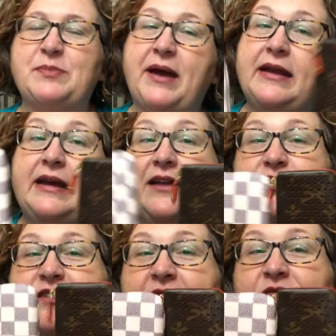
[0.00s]
But
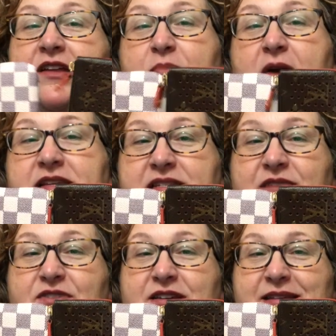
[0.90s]
there's definitely a price
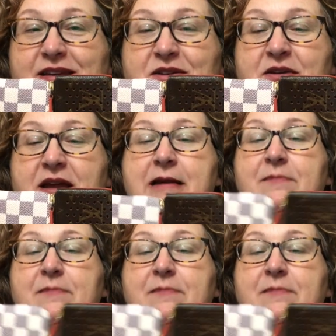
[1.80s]
difference here.